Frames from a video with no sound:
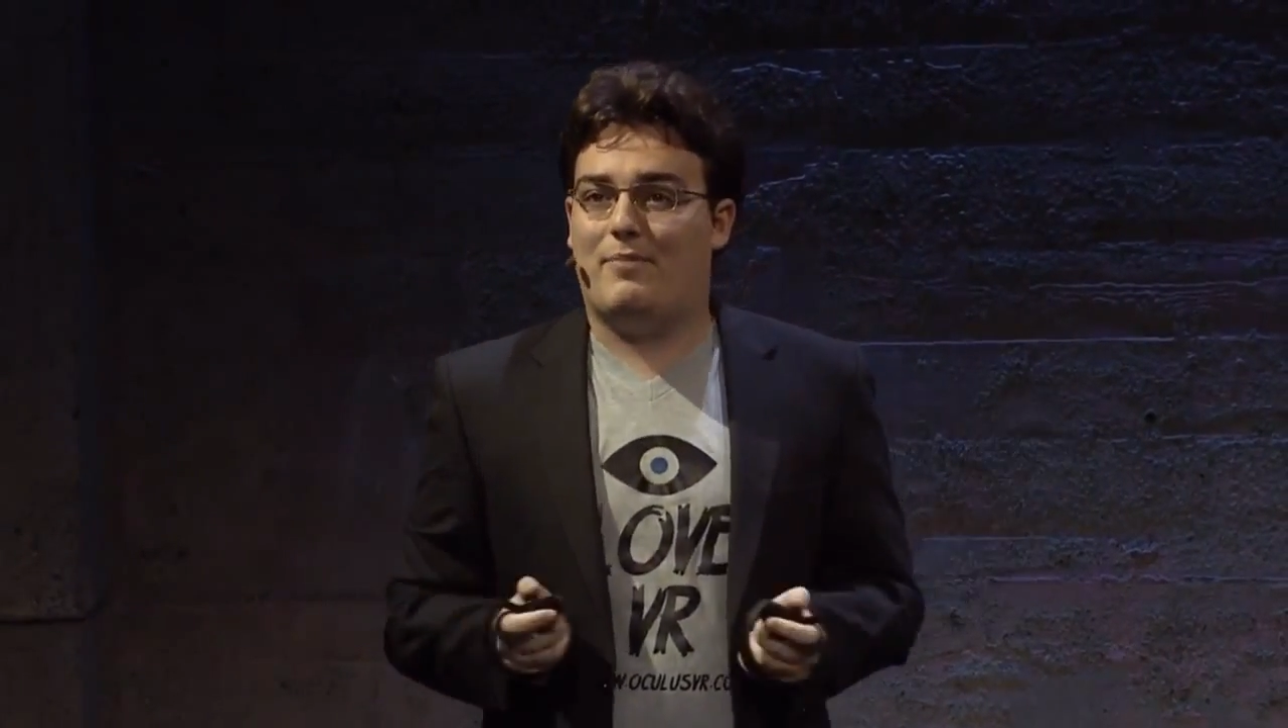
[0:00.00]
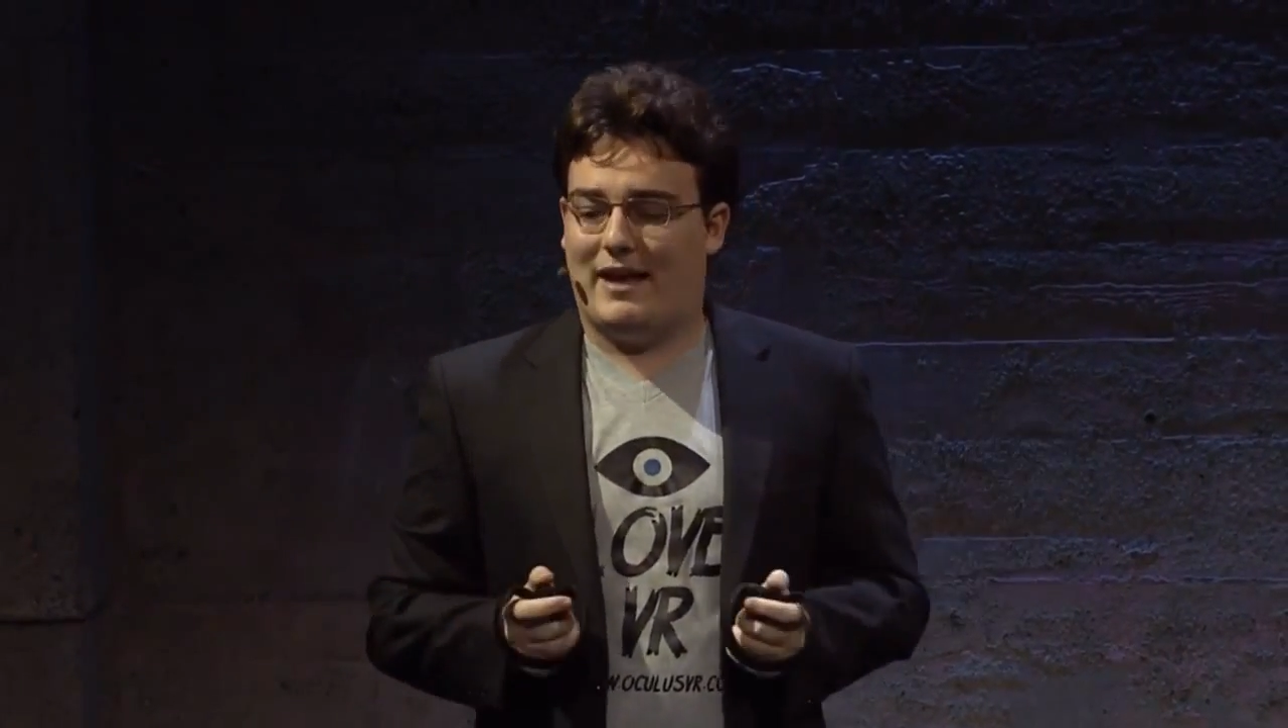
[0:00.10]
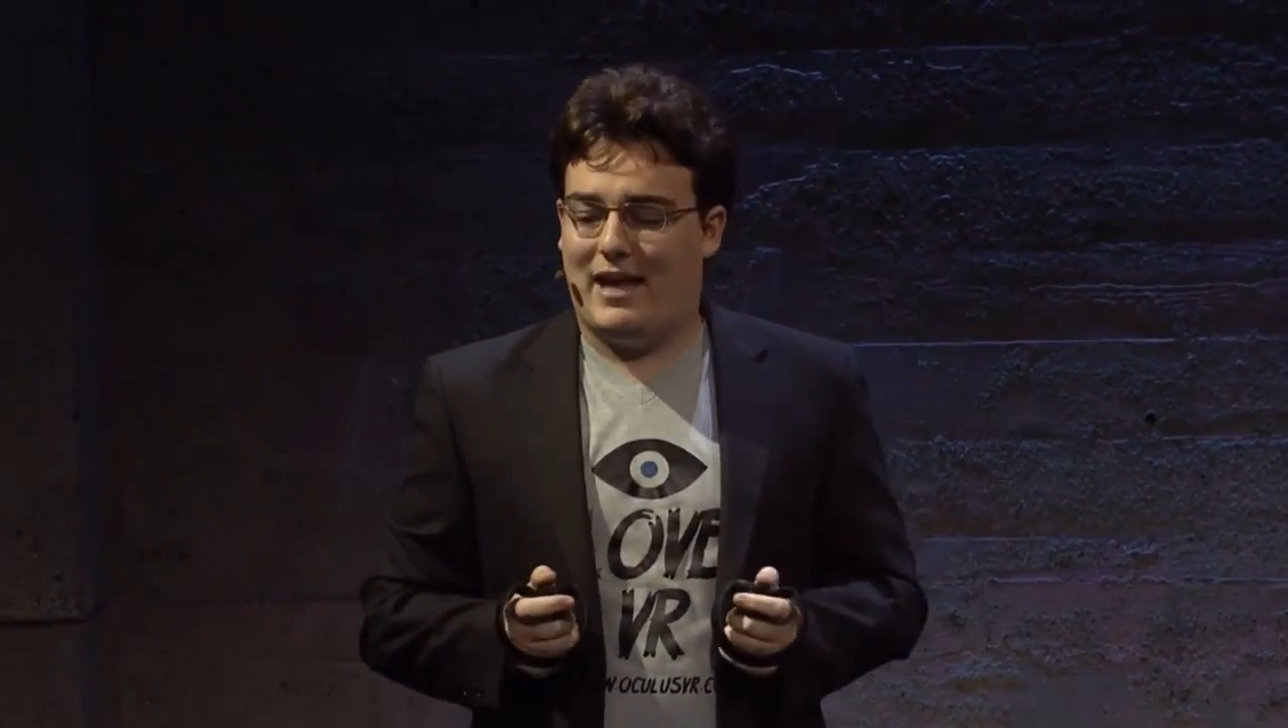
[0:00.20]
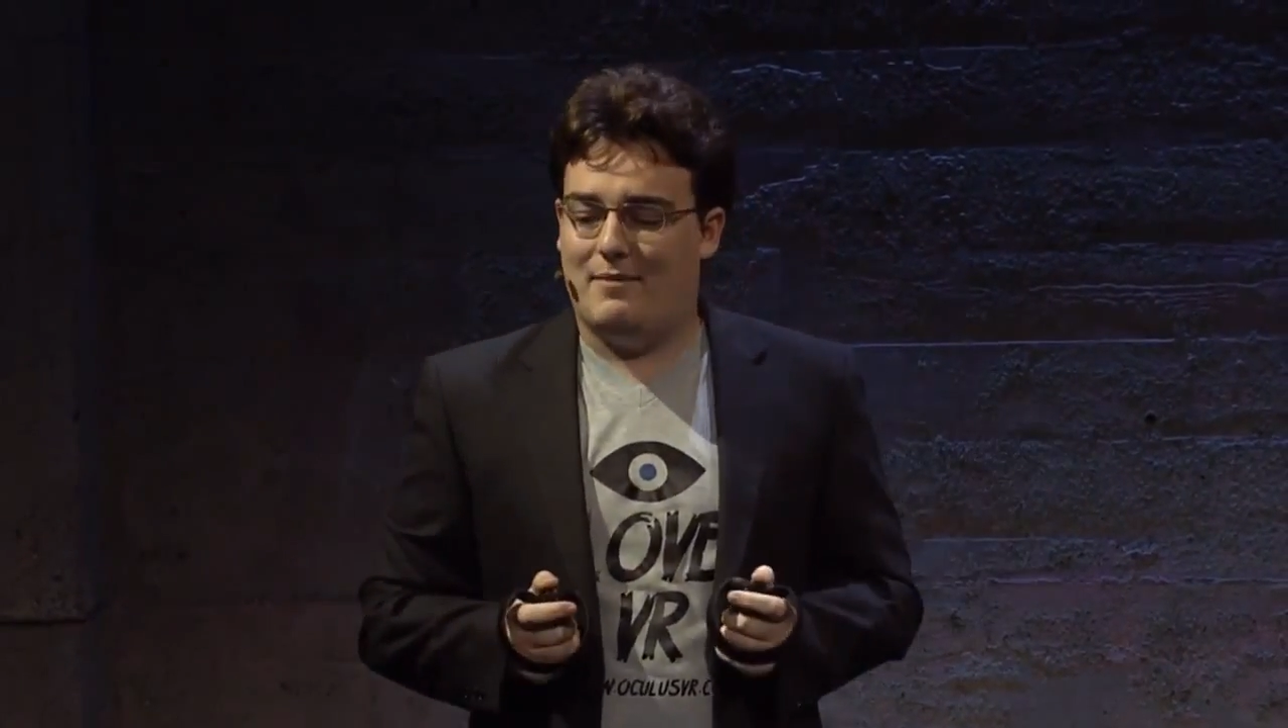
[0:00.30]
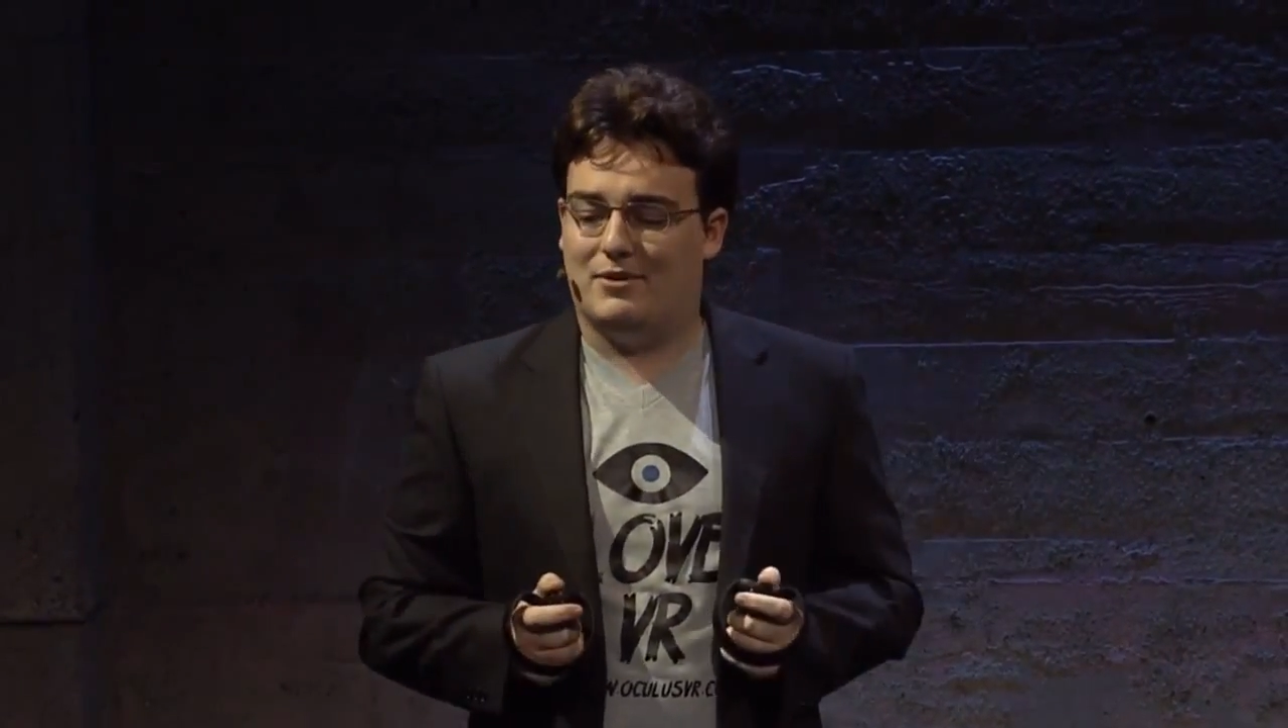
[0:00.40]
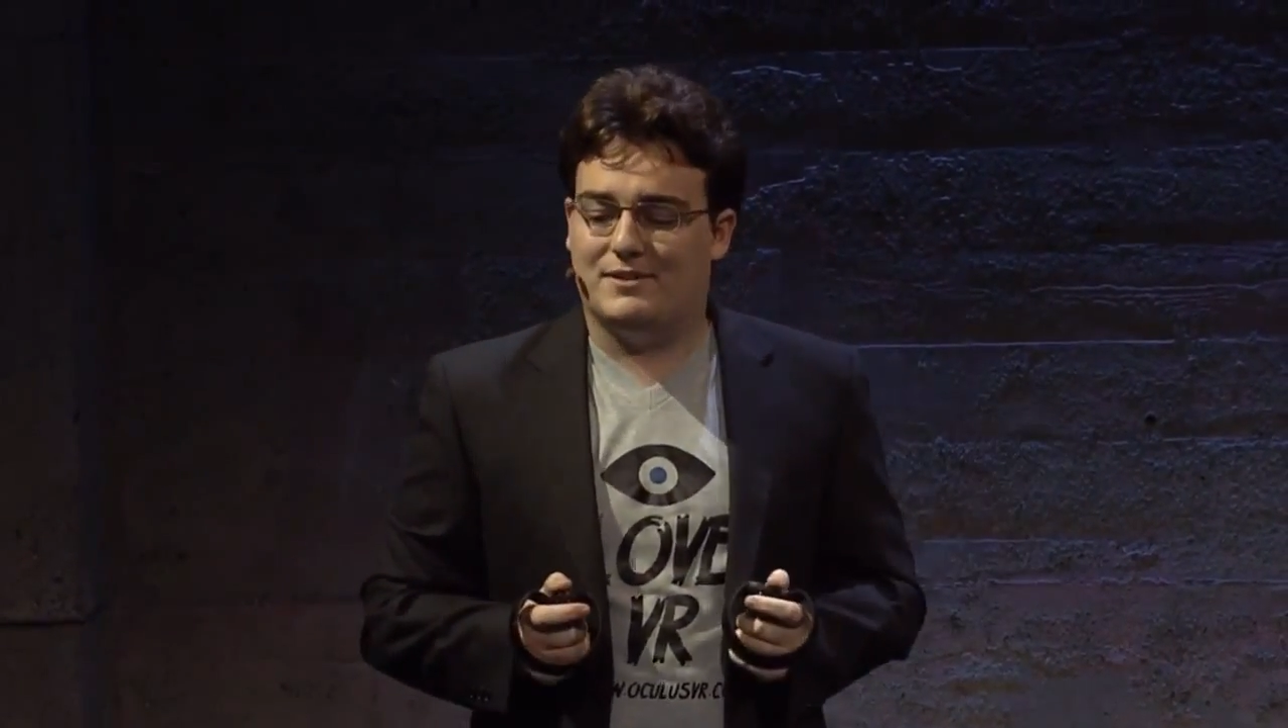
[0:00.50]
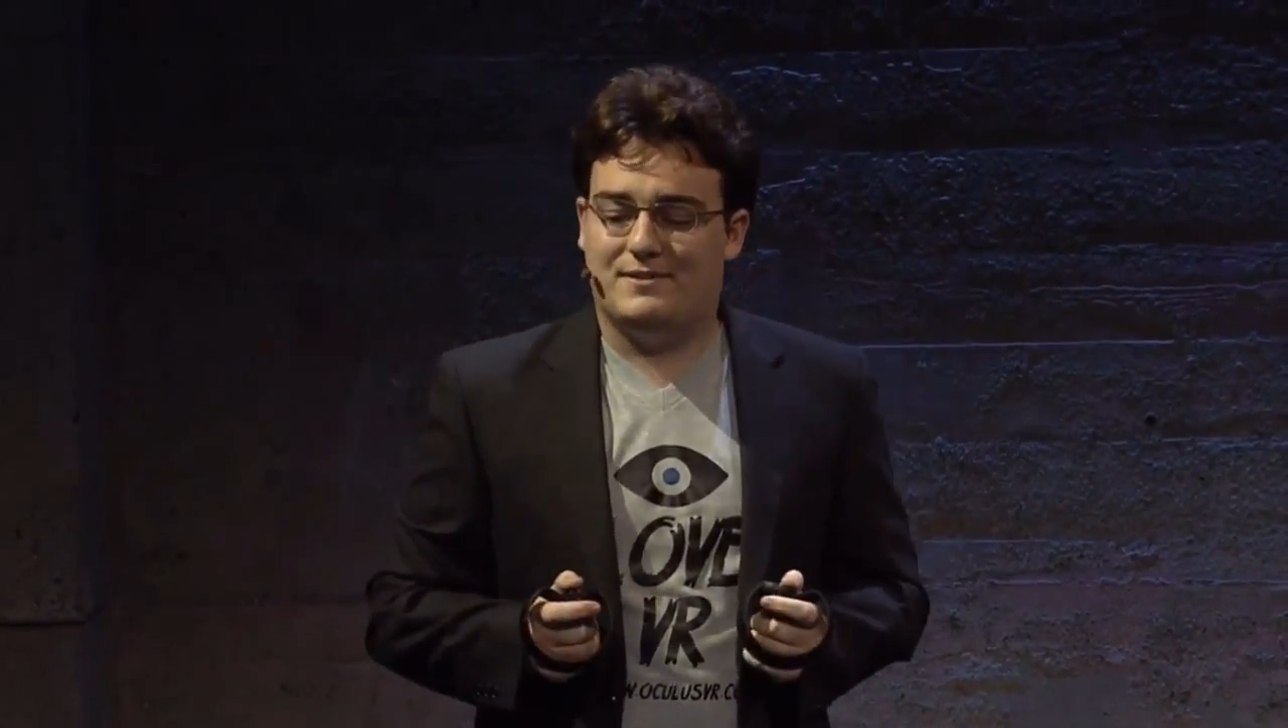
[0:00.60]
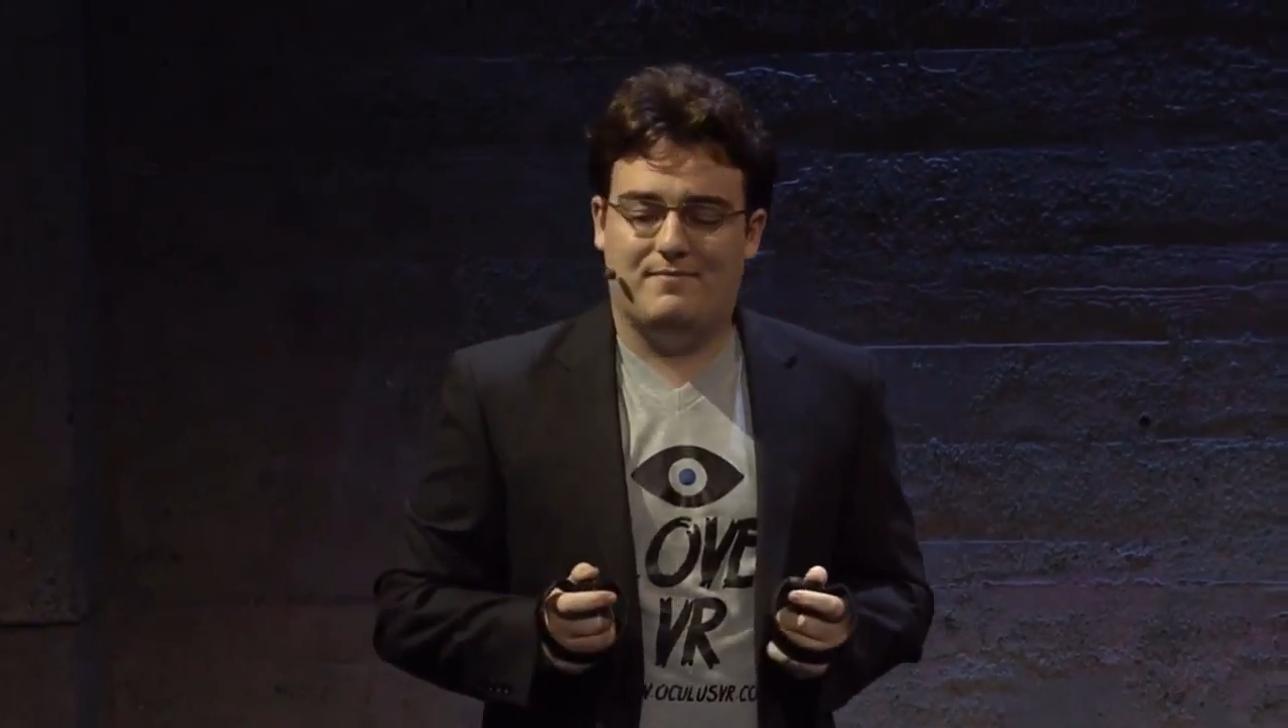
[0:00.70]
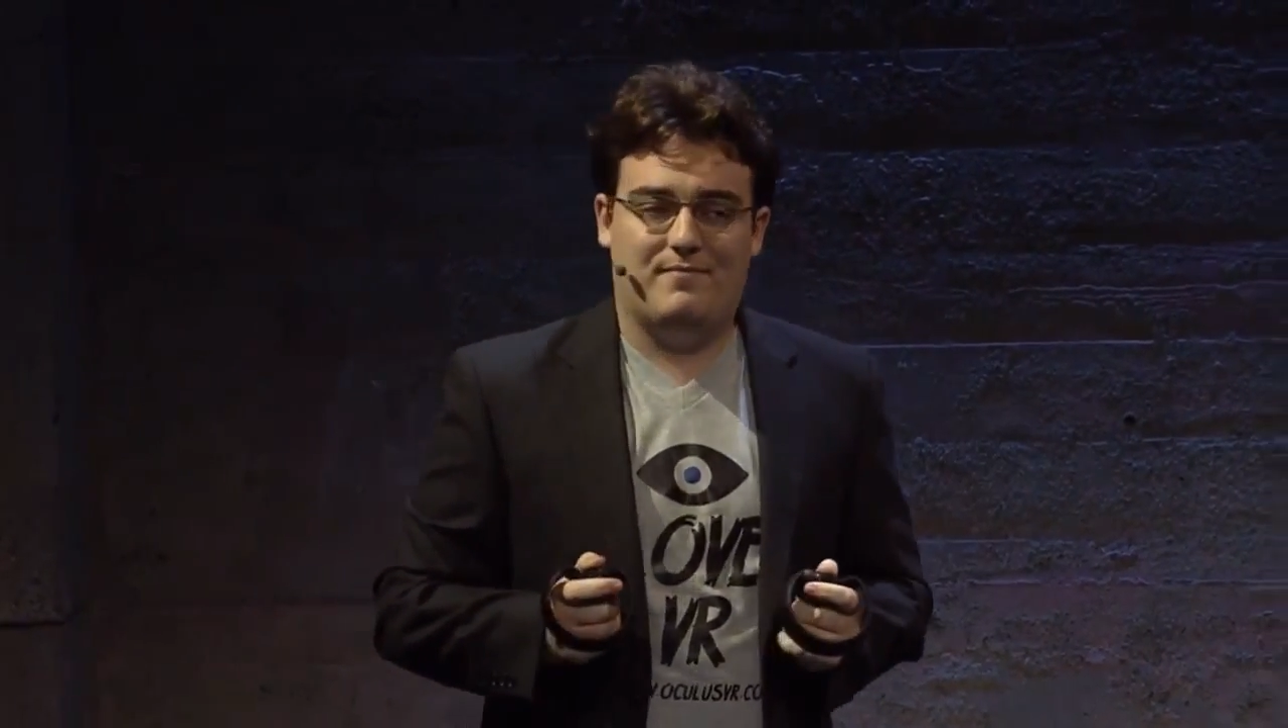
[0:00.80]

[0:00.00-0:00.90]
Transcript: by cables.